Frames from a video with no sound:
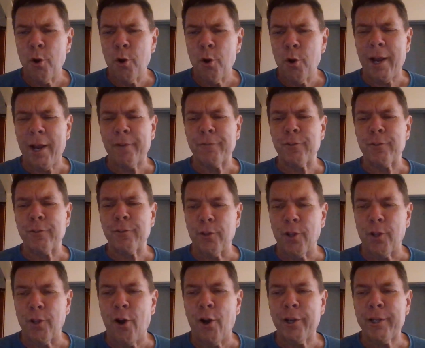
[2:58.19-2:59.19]
or after the
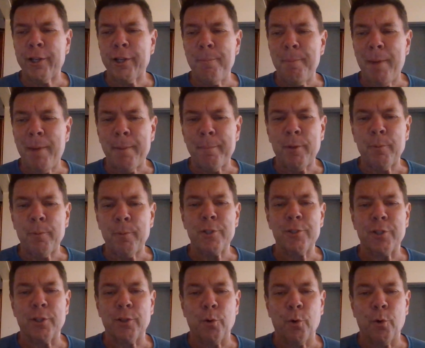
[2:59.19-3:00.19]
law and commandment
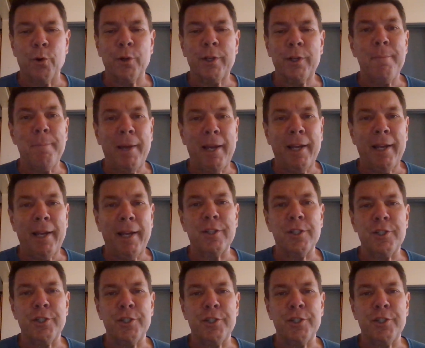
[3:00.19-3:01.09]
which the Lord commanded the